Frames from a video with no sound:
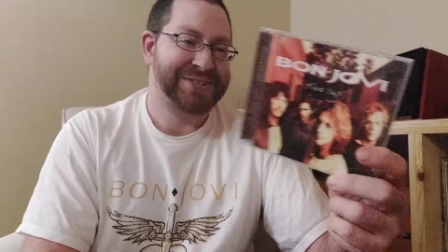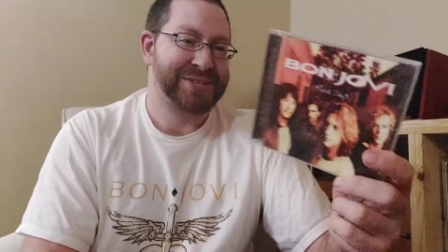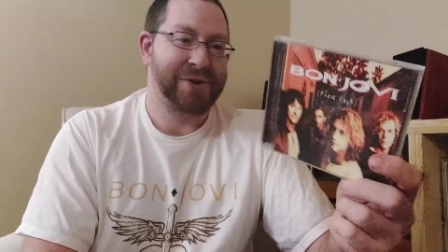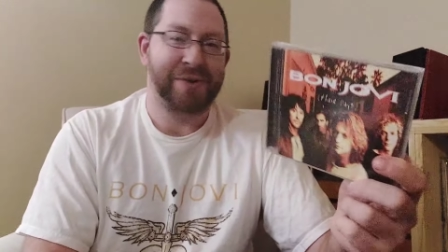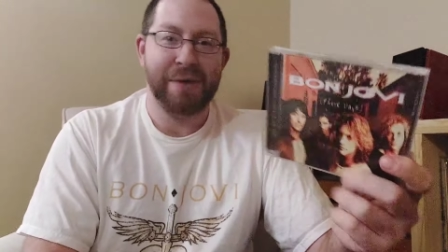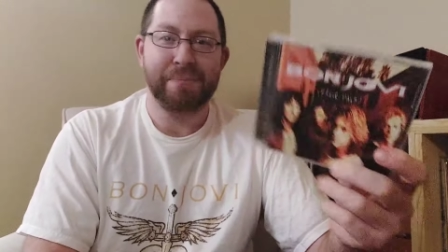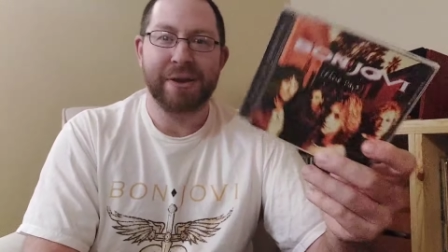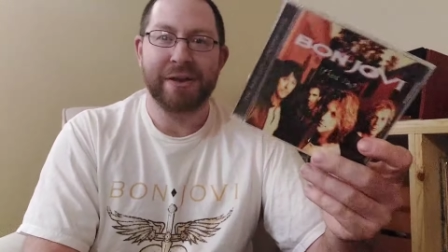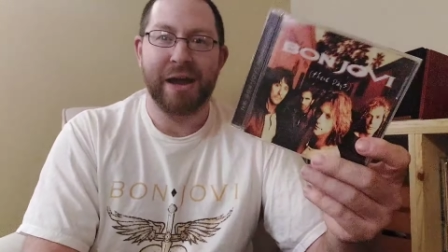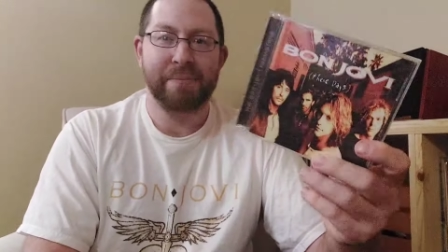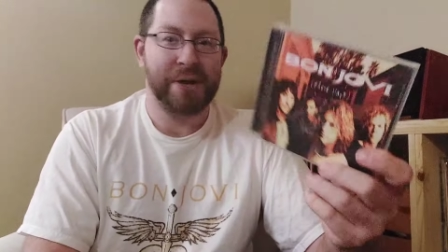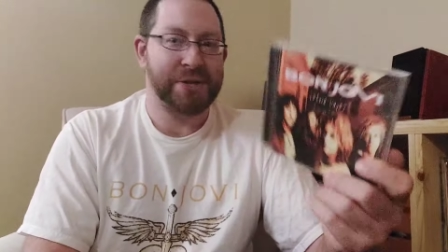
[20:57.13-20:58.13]
so I might
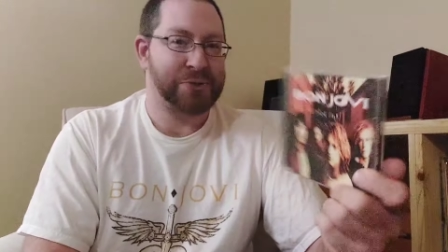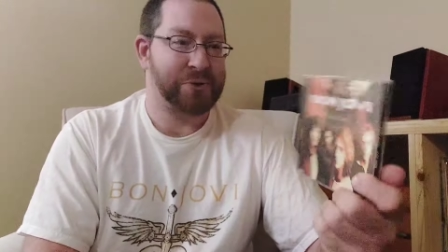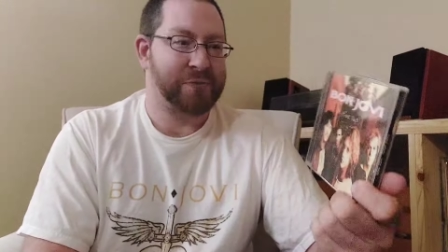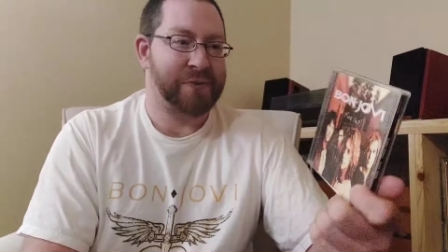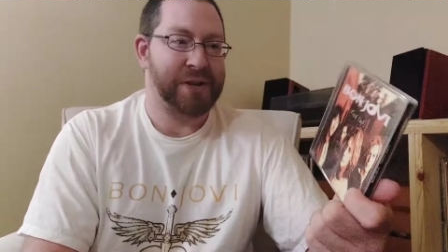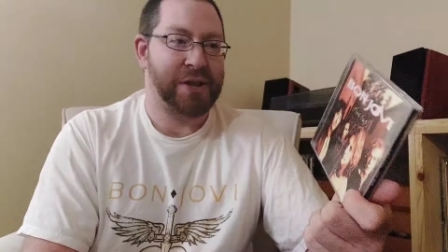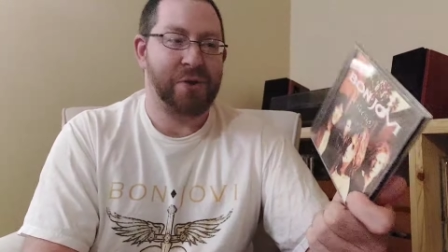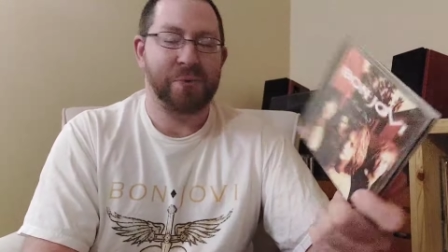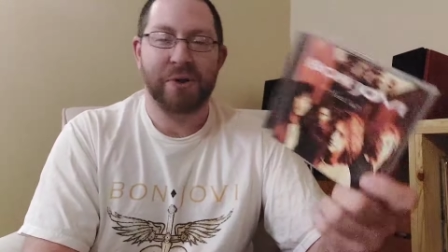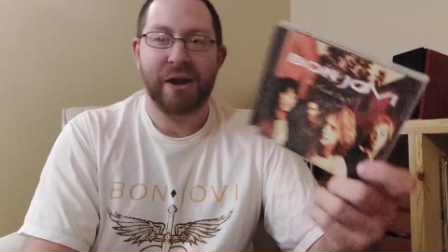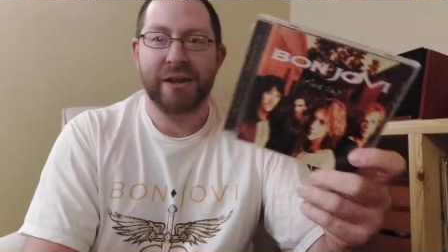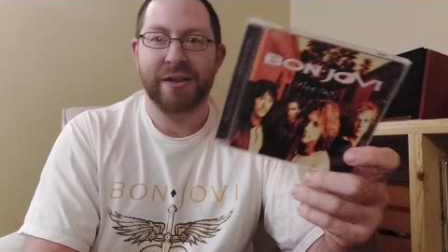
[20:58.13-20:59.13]
I might do a video
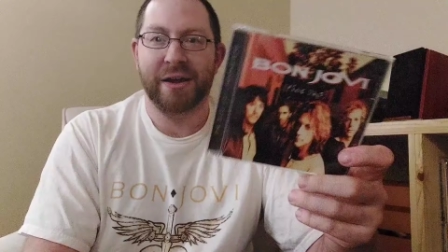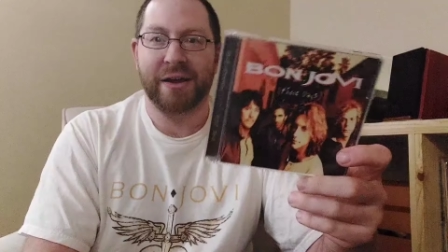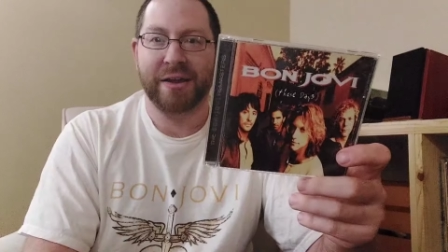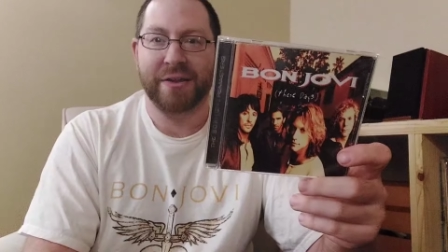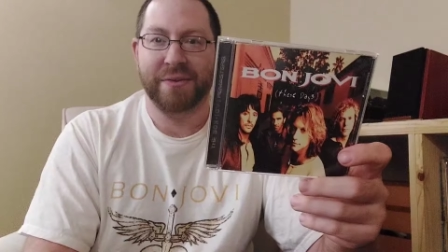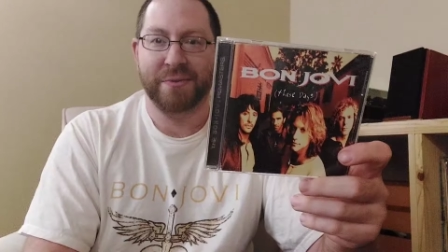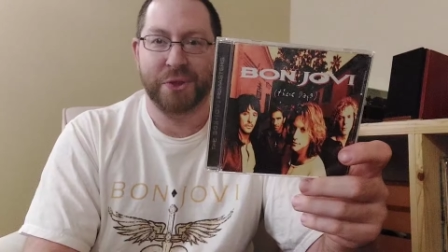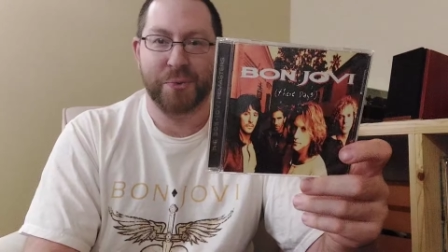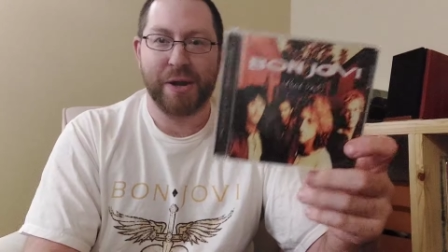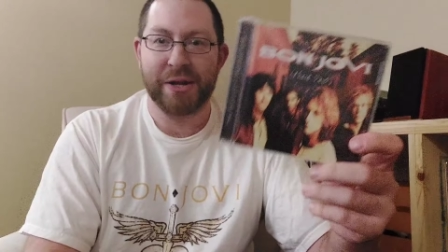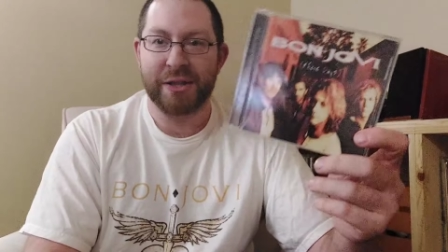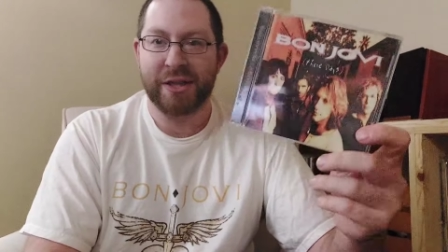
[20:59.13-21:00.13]
where I, I
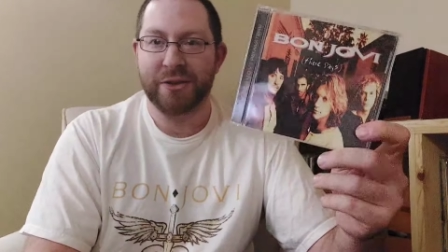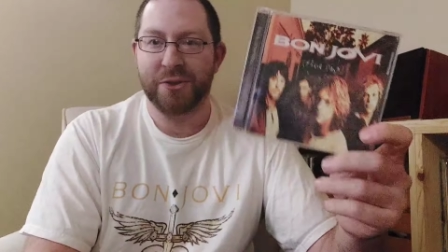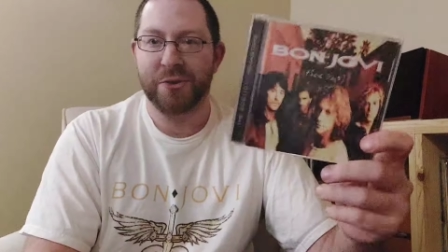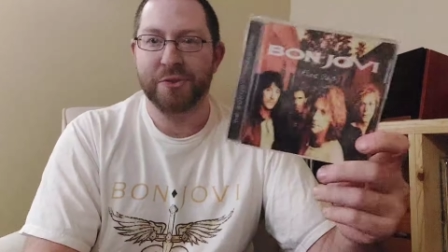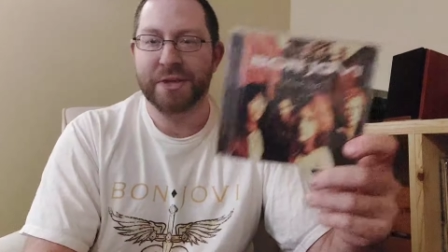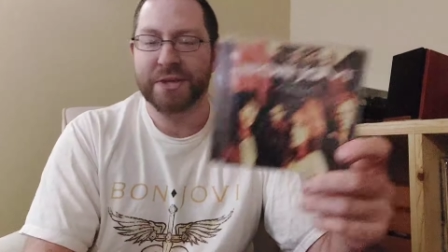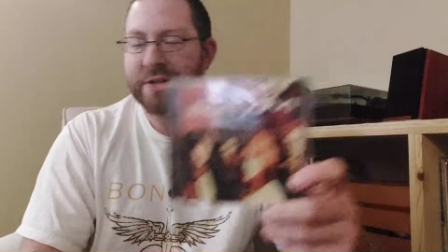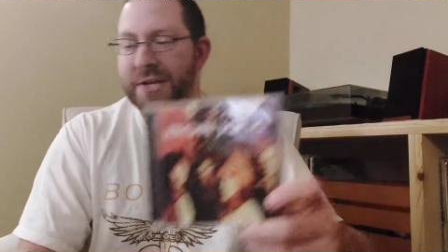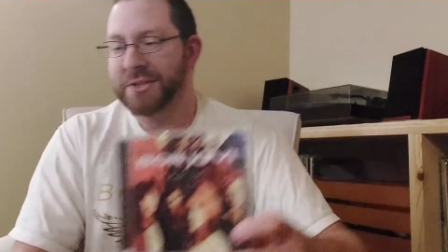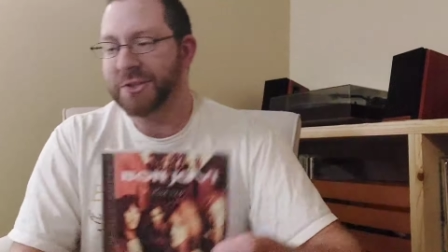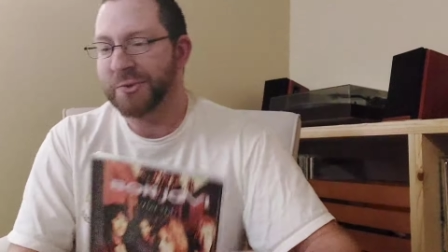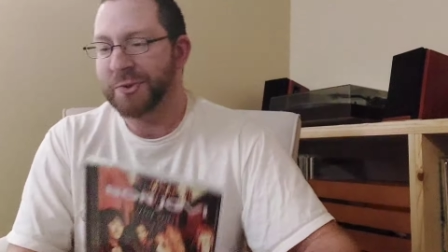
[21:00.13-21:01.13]
theoretically turn these
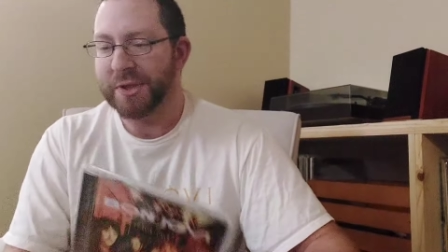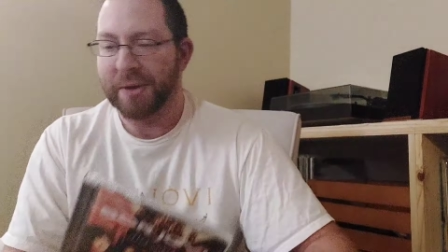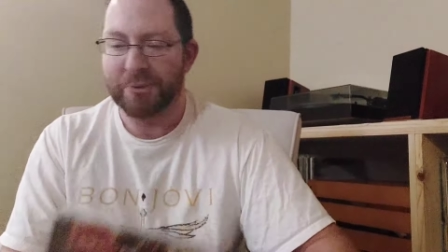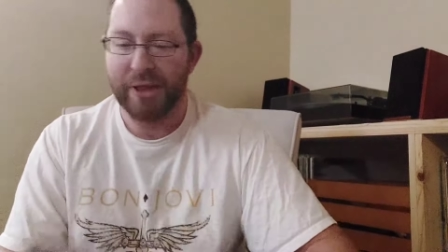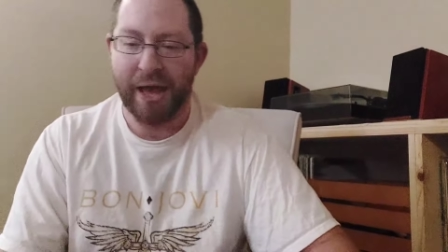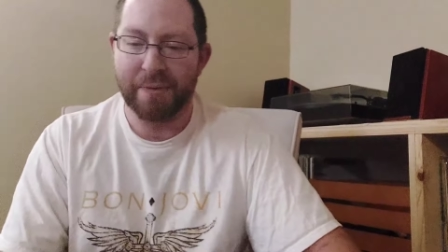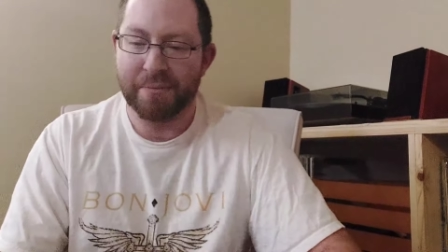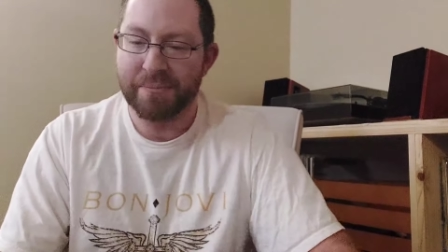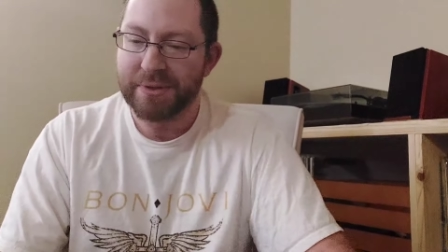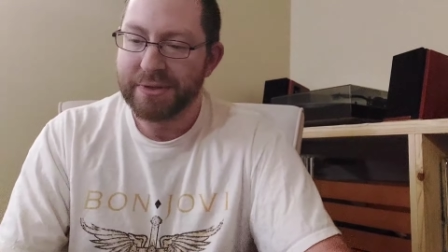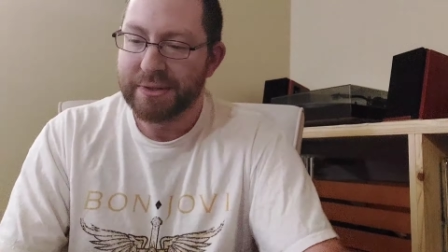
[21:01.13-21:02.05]
days into a double album.